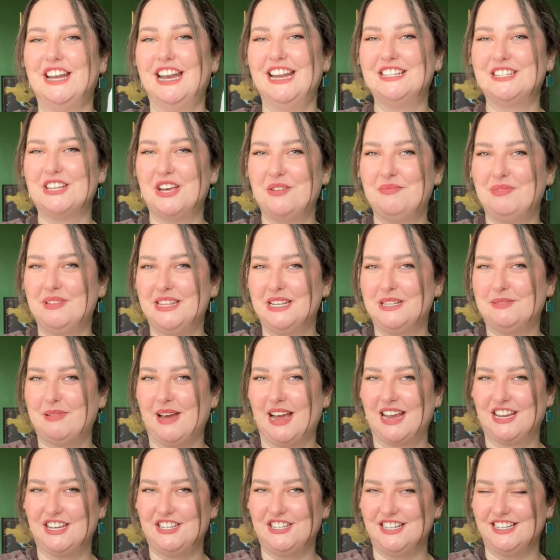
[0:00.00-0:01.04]
let's open this
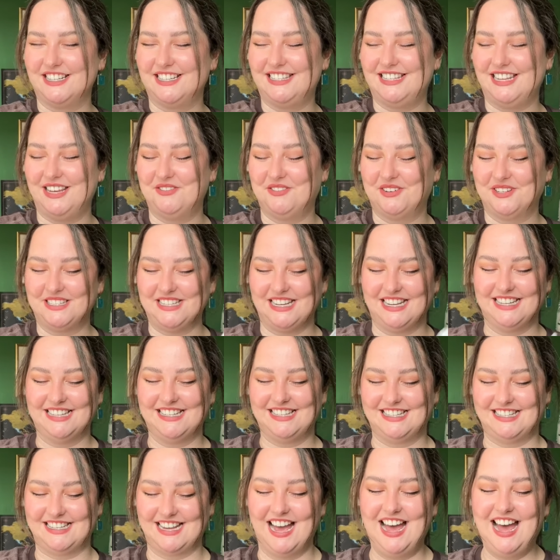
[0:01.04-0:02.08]
package and see what's
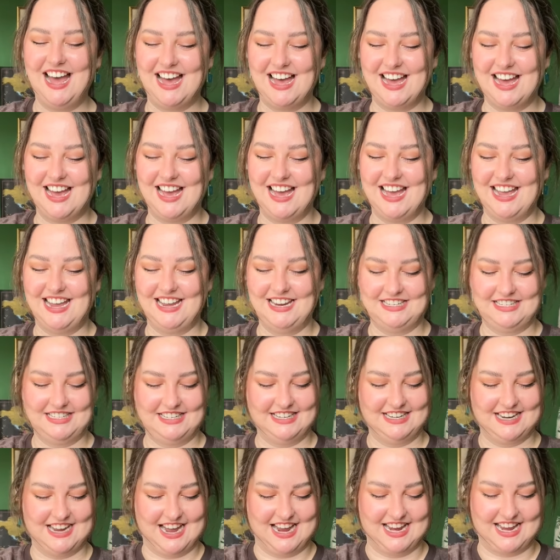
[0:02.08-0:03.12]
inside.
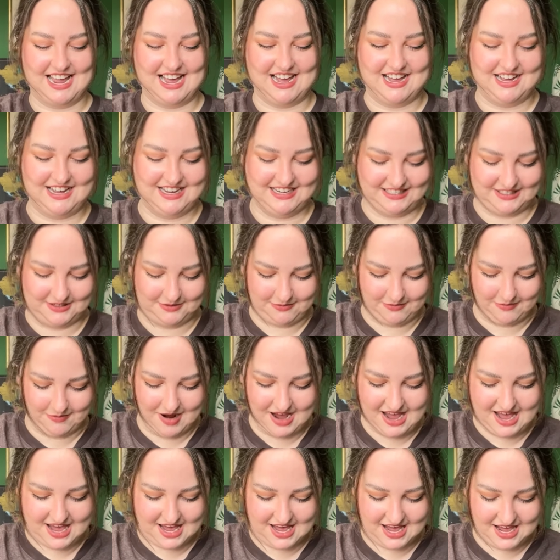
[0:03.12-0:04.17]
I can't
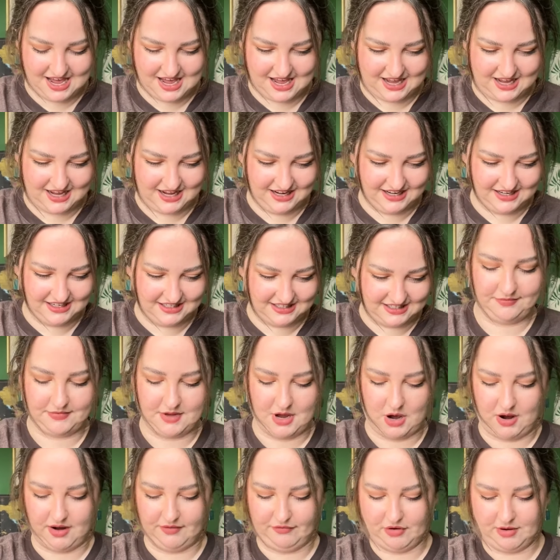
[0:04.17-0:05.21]
wait.
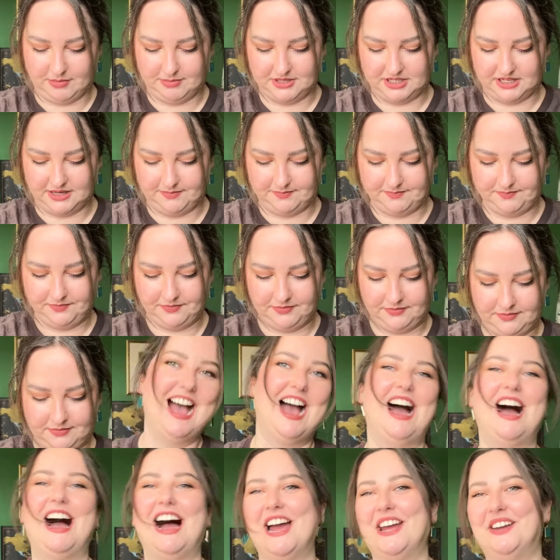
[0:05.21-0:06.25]
I've ripped it.
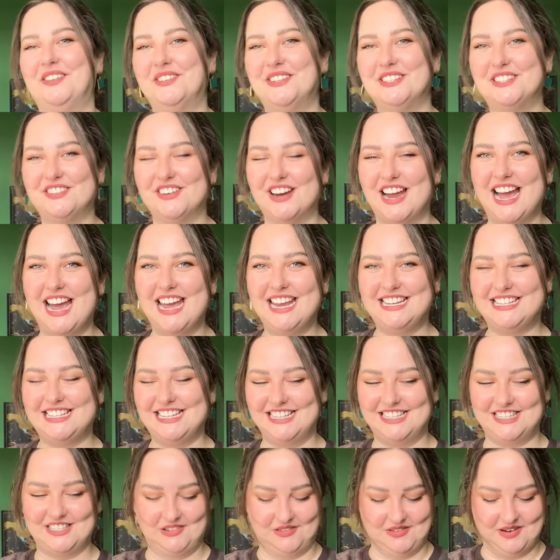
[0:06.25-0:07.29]
I was right,
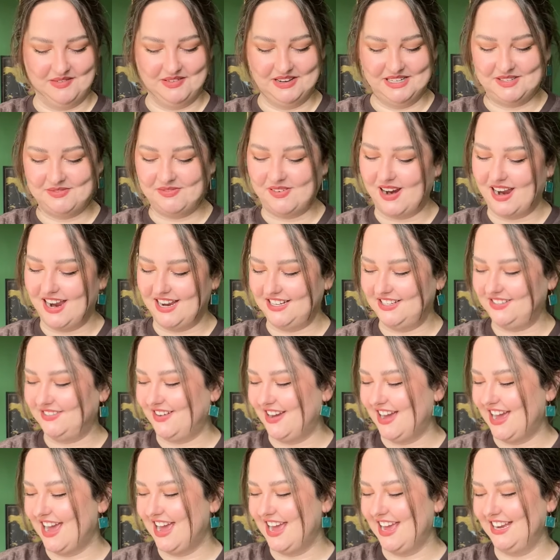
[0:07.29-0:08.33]
it's a Women's Prize
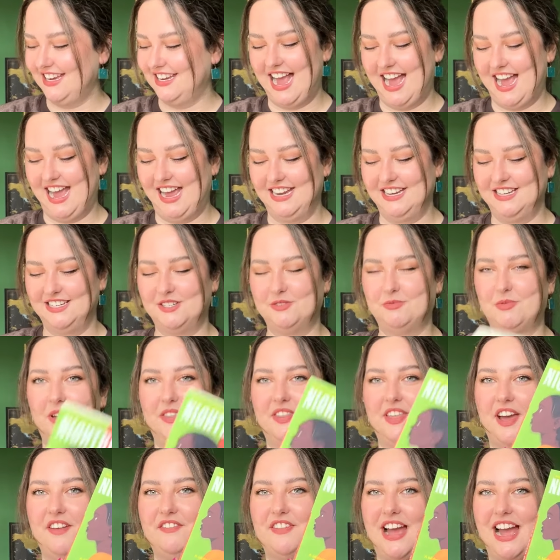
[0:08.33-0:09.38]
one. And one
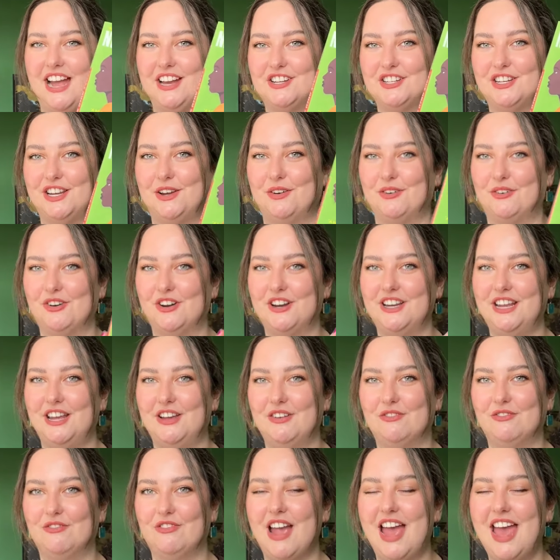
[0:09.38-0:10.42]
that I've actually already
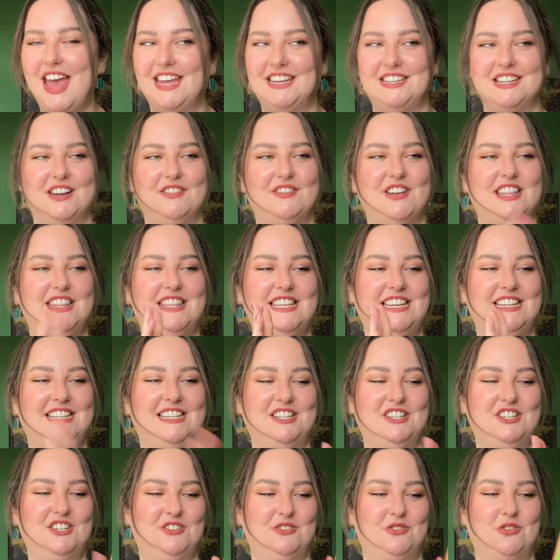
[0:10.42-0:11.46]
read. I read the
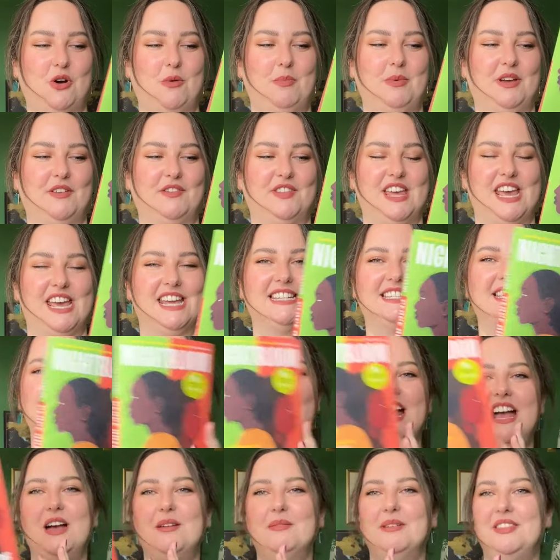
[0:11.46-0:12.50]
digital copy of this,
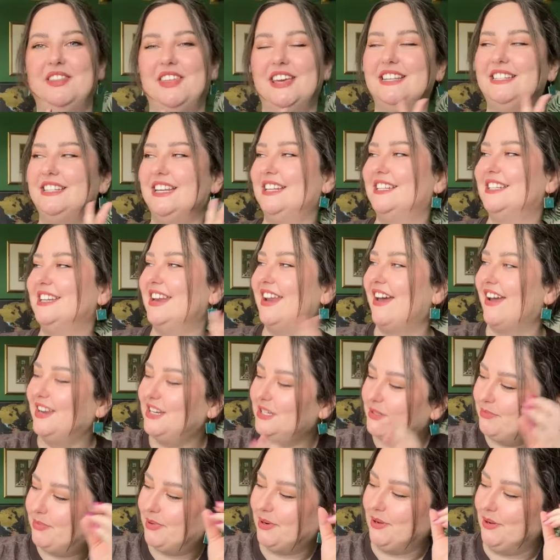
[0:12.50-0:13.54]
but this is
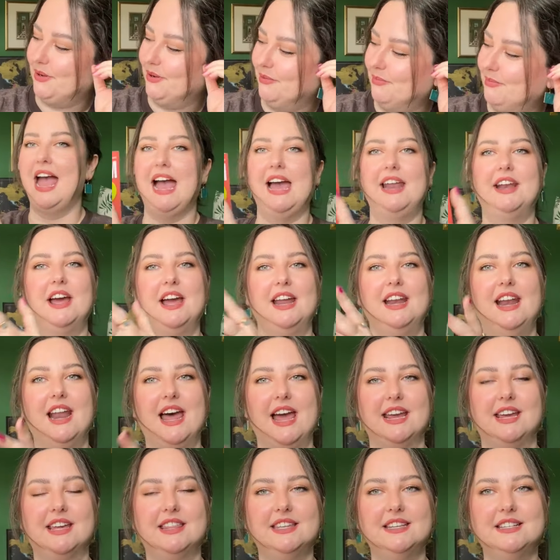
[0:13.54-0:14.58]
Night Bloom. And I
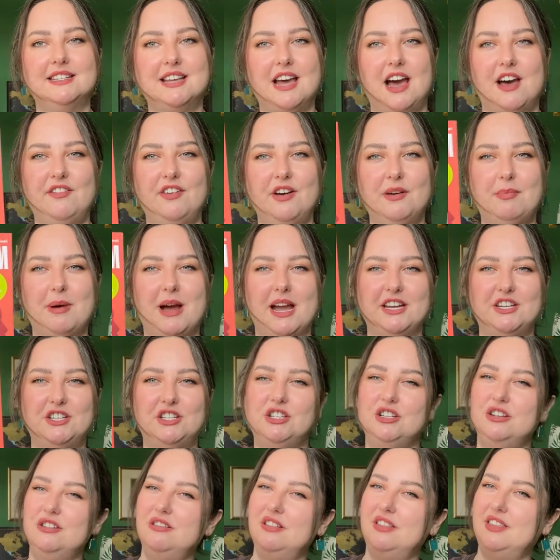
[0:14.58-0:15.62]
like this cover, but I
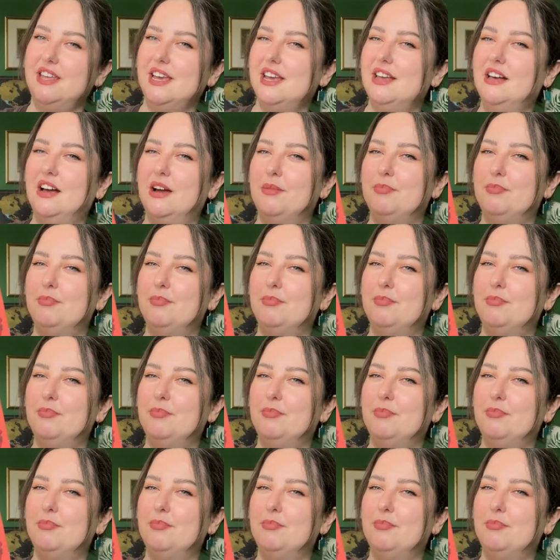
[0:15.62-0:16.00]
do think I